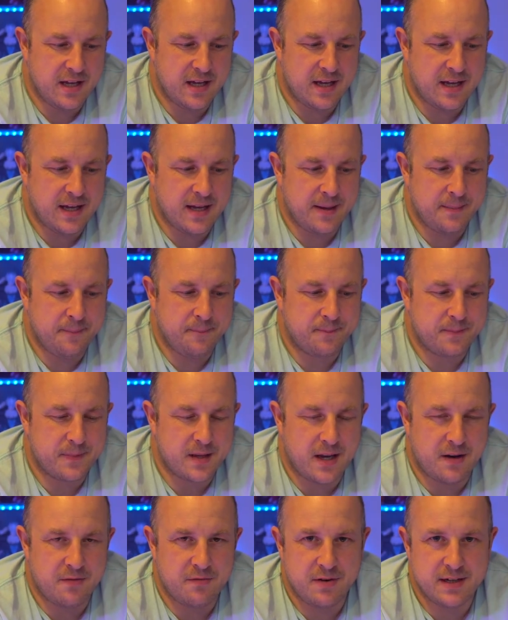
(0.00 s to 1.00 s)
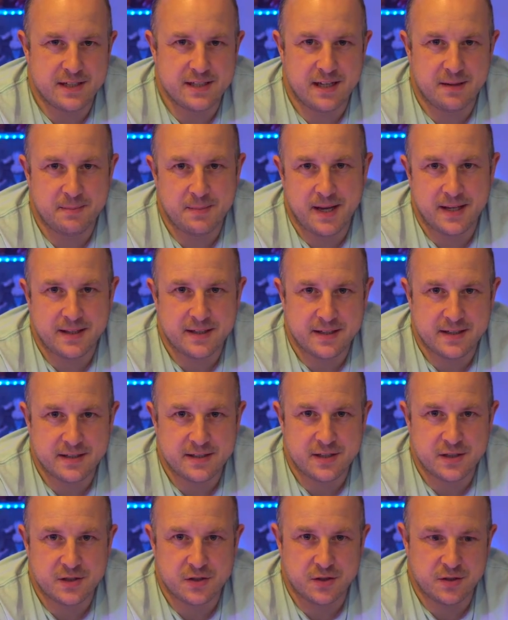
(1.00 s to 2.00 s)
I've recently made the
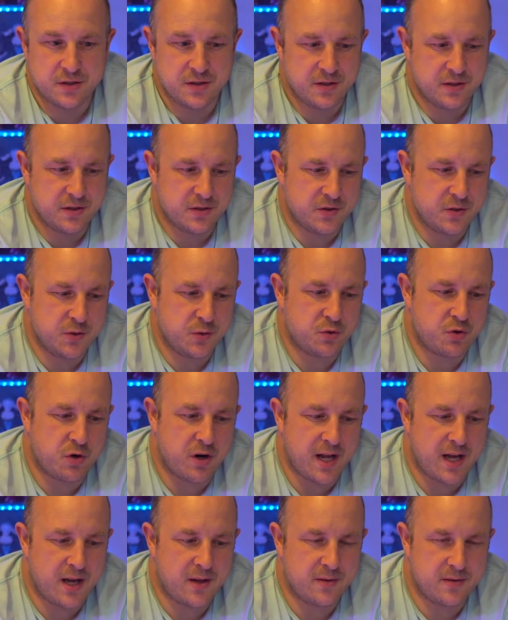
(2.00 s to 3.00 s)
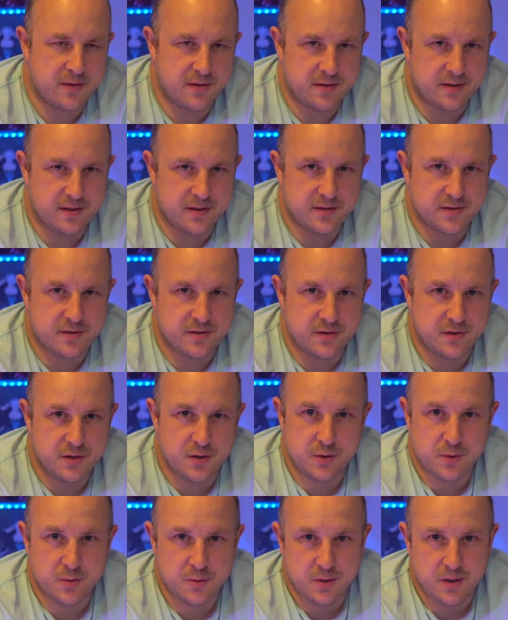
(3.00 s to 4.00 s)
decision to try out this
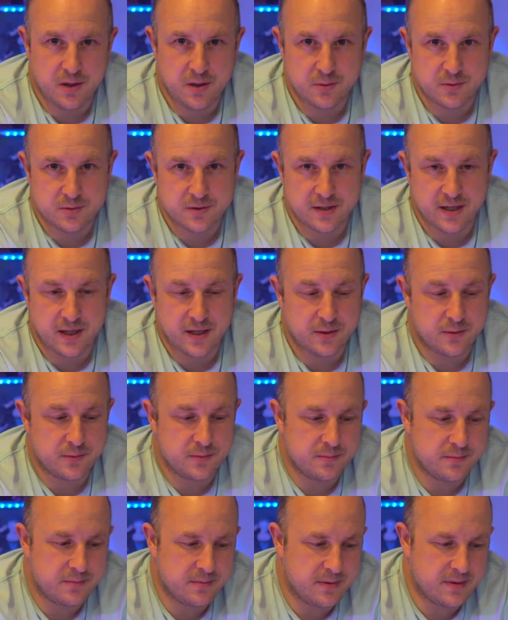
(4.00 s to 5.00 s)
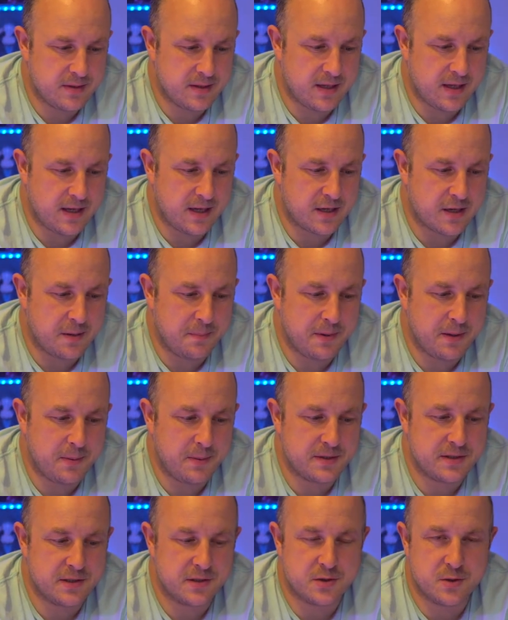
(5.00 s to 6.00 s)
new wholesale company,
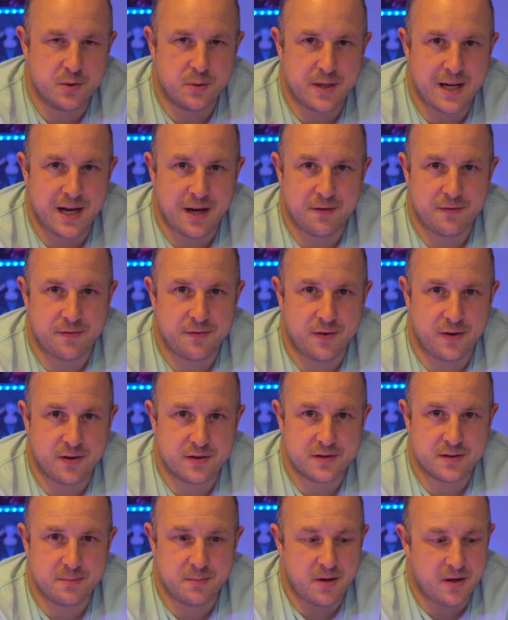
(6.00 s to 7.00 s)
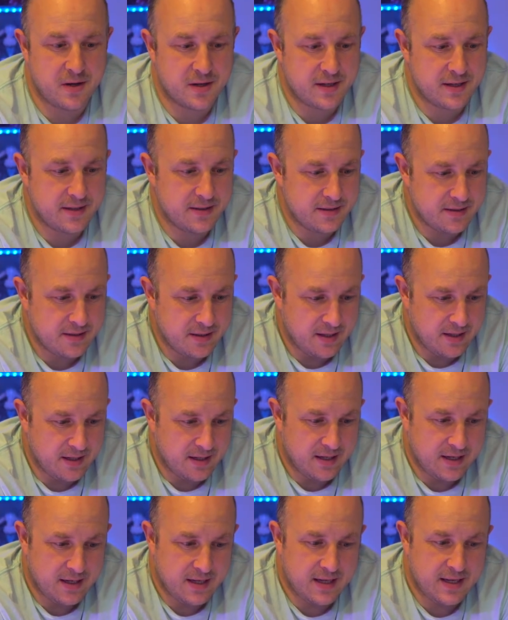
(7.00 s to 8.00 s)
which is called Outfox the Market.
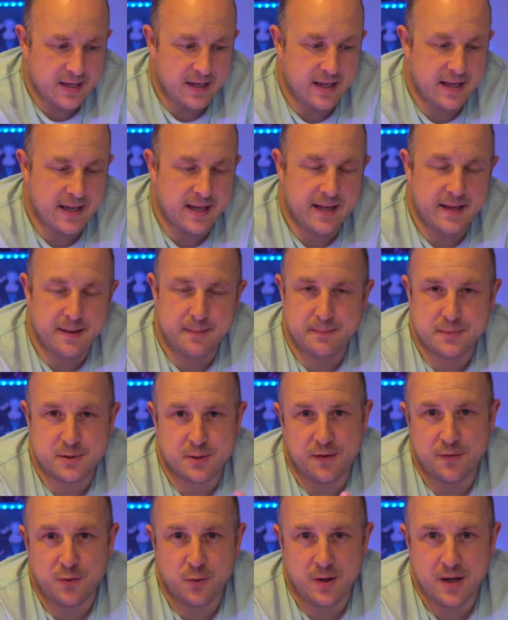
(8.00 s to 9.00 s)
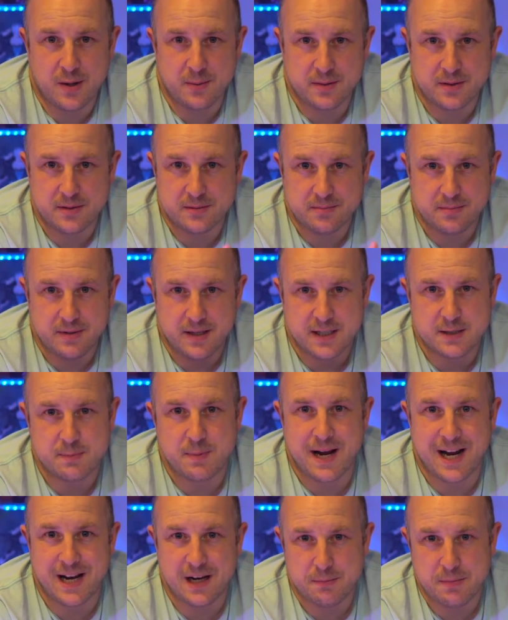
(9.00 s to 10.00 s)
So I thought I would
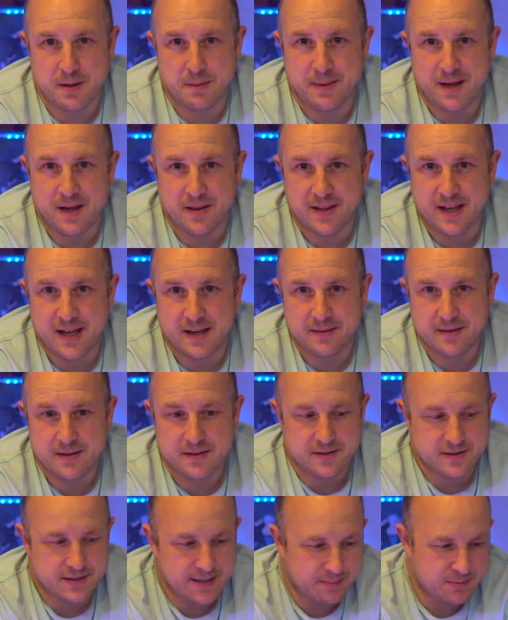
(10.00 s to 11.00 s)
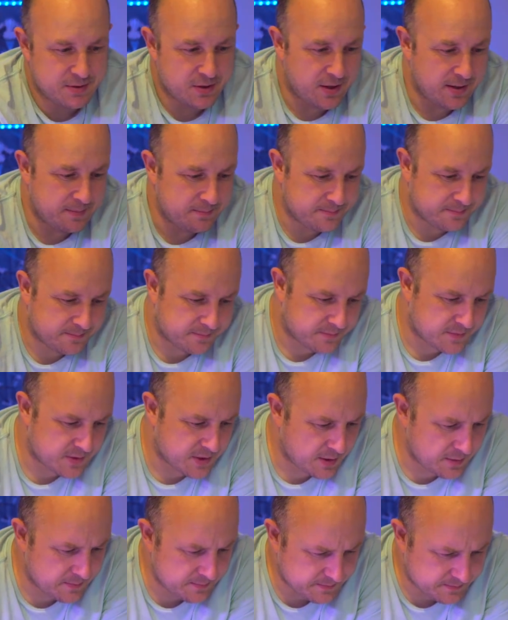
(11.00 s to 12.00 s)
explain a little bit about that at the same time.
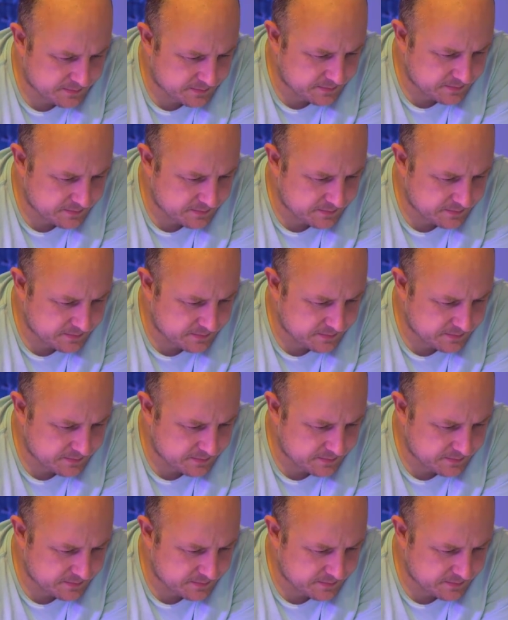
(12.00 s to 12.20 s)
So